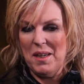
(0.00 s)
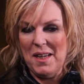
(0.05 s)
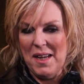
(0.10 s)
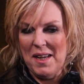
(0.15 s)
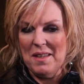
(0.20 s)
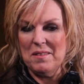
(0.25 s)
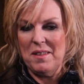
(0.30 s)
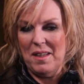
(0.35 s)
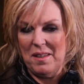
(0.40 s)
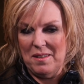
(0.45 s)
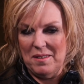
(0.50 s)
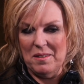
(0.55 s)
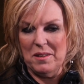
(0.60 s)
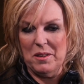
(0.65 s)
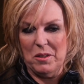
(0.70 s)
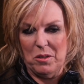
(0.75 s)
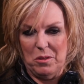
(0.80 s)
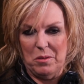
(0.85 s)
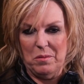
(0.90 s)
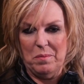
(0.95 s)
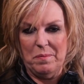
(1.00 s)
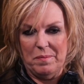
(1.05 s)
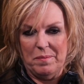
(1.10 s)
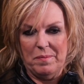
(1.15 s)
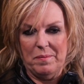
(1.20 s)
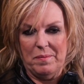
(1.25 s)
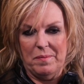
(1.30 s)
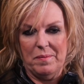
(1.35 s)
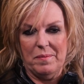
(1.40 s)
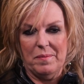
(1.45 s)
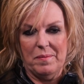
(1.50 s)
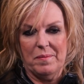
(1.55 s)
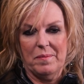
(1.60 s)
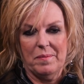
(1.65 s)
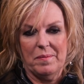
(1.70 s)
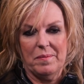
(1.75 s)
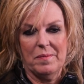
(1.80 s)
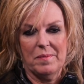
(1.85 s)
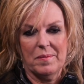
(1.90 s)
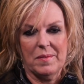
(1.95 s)
but I had that little
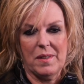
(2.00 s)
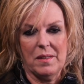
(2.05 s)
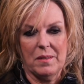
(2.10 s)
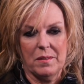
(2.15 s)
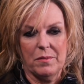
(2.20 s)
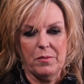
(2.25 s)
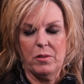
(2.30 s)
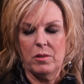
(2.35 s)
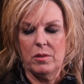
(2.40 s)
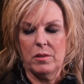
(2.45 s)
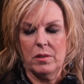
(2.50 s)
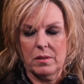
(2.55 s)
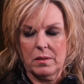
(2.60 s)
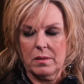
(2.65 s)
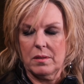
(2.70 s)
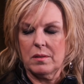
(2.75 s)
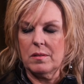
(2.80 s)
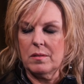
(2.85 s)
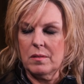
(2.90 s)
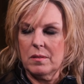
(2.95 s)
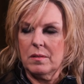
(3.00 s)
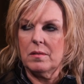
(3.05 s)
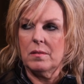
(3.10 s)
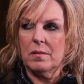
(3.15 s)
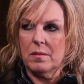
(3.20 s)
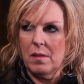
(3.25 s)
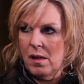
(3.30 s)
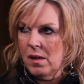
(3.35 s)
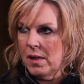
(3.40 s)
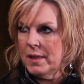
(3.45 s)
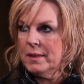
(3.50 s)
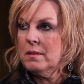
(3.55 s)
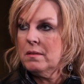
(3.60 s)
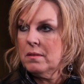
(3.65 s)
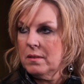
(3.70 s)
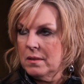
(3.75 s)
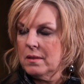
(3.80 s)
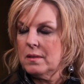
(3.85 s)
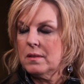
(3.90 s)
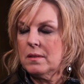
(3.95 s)
kind of hook
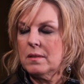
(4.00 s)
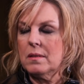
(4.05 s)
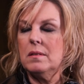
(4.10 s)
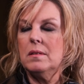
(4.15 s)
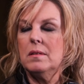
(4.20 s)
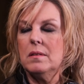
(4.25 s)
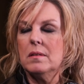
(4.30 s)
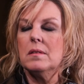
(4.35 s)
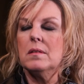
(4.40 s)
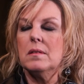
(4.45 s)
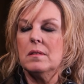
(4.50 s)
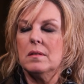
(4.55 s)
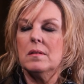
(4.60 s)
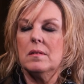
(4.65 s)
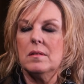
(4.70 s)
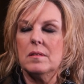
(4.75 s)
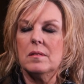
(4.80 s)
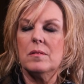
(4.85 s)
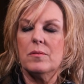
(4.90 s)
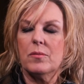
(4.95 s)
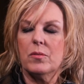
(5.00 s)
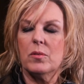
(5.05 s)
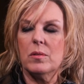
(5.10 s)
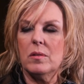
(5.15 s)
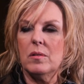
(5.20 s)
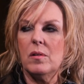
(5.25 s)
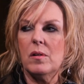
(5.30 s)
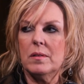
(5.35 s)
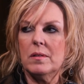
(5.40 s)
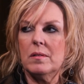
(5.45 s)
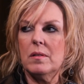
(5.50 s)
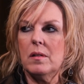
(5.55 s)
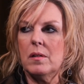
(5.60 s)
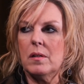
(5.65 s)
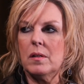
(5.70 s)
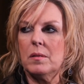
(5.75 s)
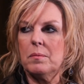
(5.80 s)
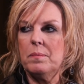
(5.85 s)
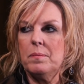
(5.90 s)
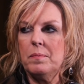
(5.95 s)
line thing for a long
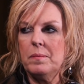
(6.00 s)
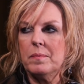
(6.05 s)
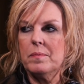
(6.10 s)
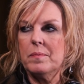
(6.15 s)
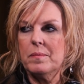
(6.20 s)
time.